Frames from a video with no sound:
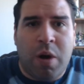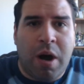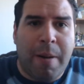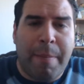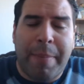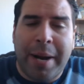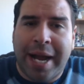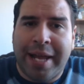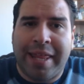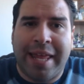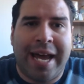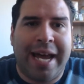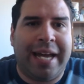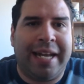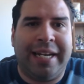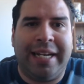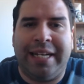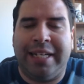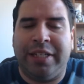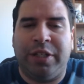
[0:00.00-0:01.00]
buy
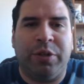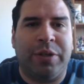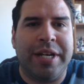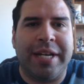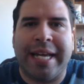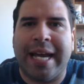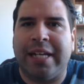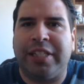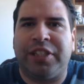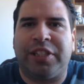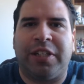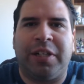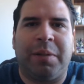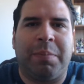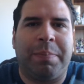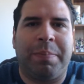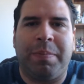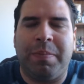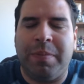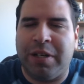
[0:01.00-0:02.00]
that and you can catch
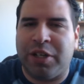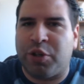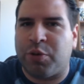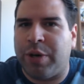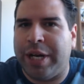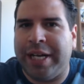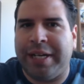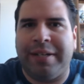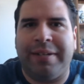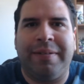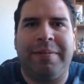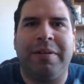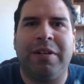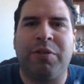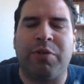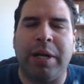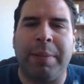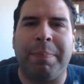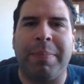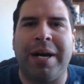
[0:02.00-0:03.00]
up. Great
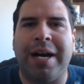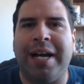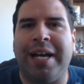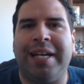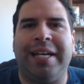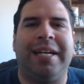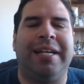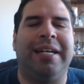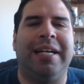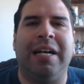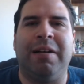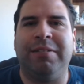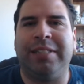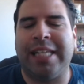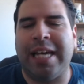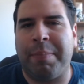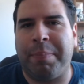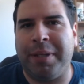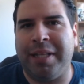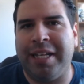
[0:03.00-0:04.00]
buy. I was
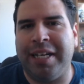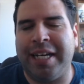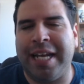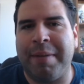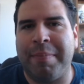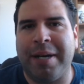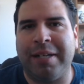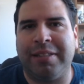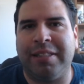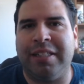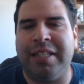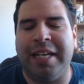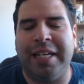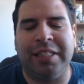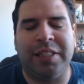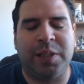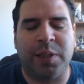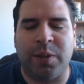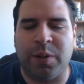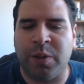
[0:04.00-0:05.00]
happy that it came out today,
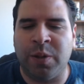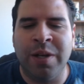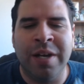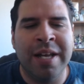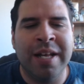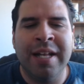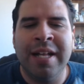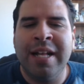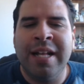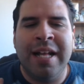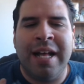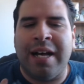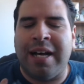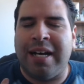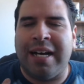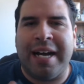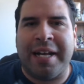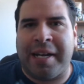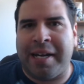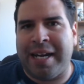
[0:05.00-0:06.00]
so
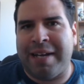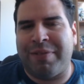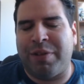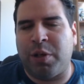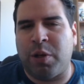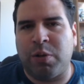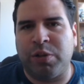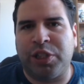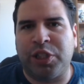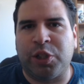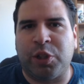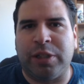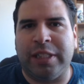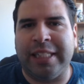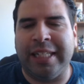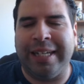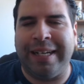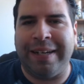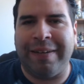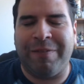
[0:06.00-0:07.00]
I didn't have to go
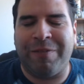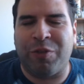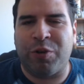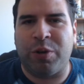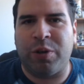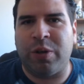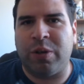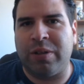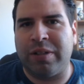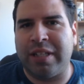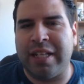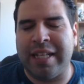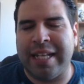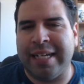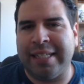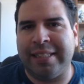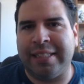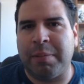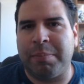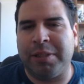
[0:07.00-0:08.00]
searching for the
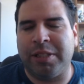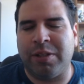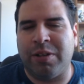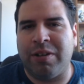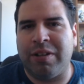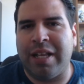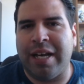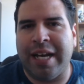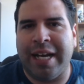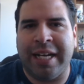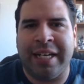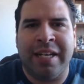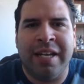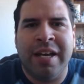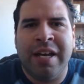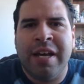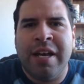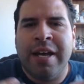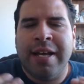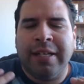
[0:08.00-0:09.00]
last episode online.
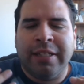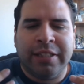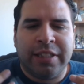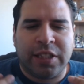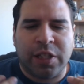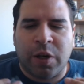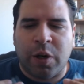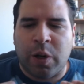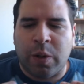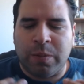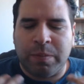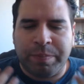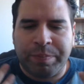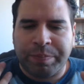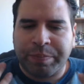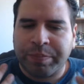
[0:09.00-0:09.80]
So,